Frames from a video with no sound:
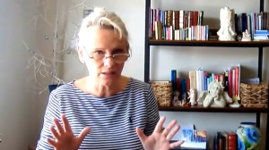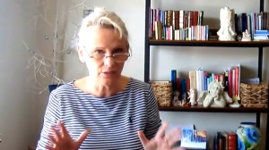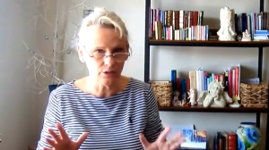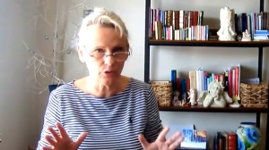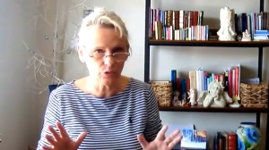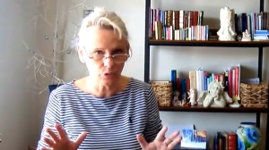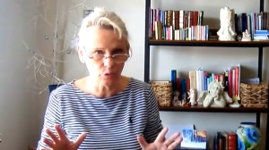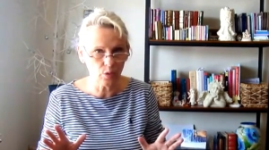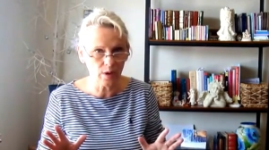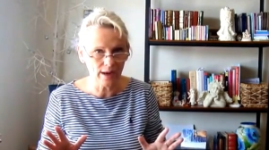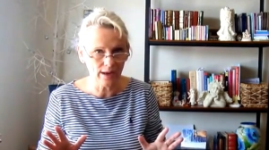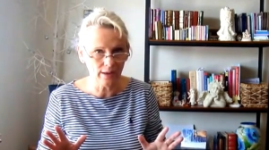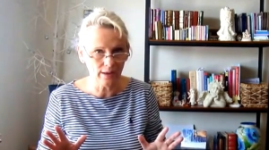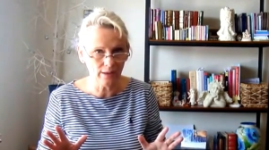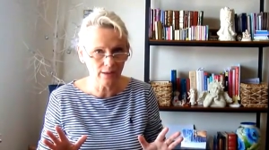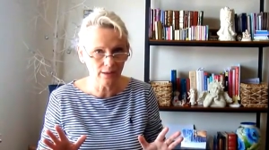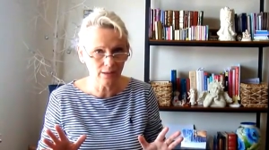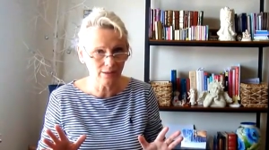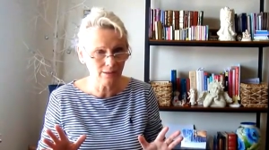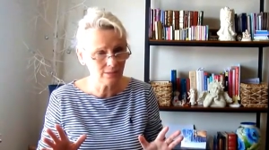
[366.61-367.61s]
in your
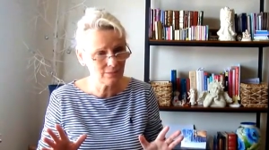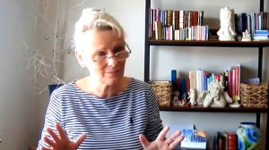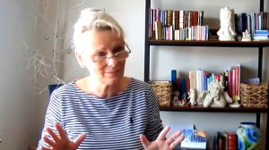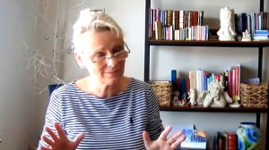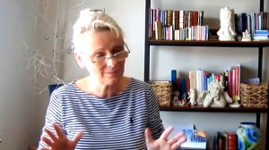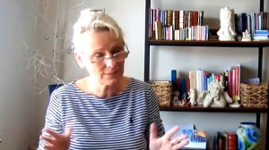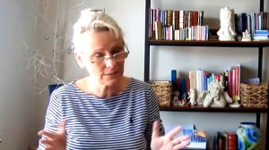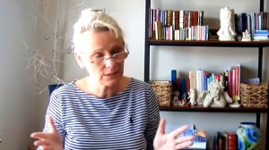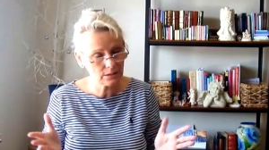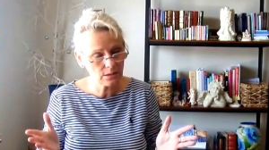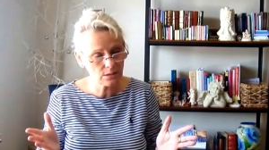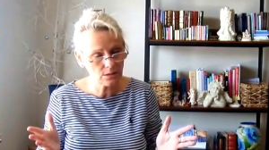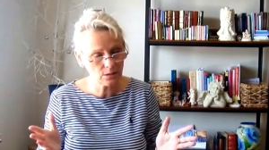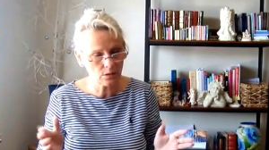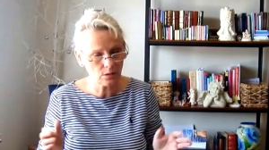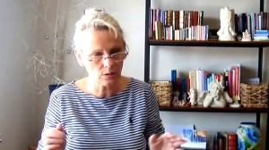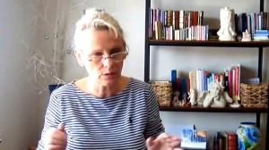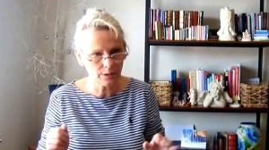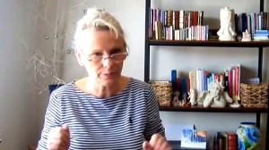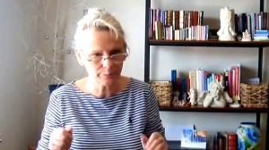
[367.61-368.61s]
way,
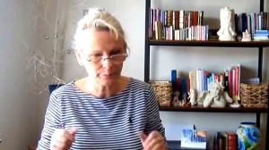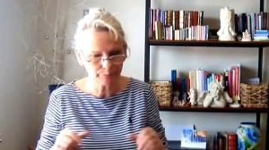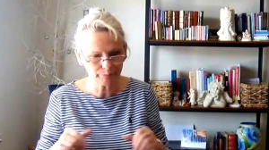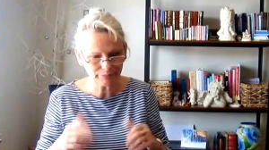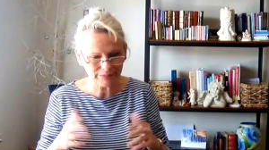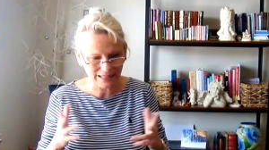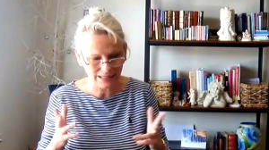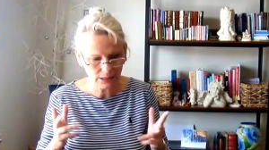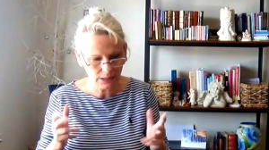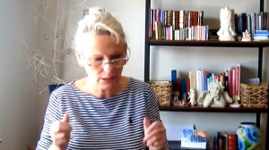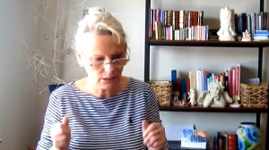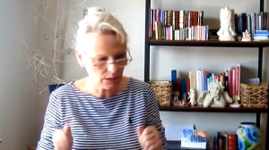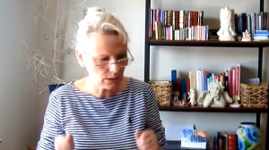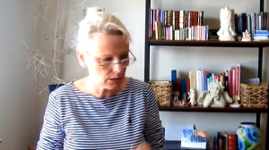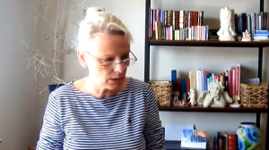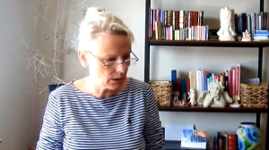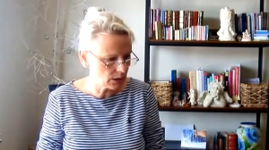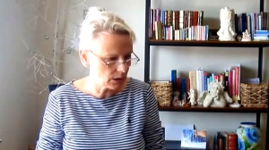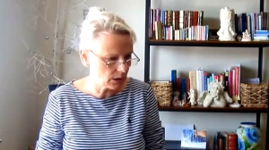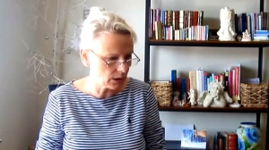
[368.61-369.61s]
sorry,
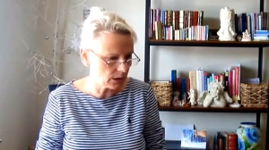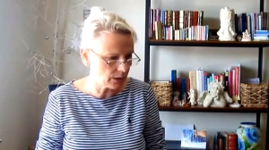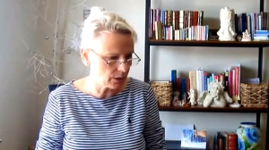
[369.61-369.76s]
got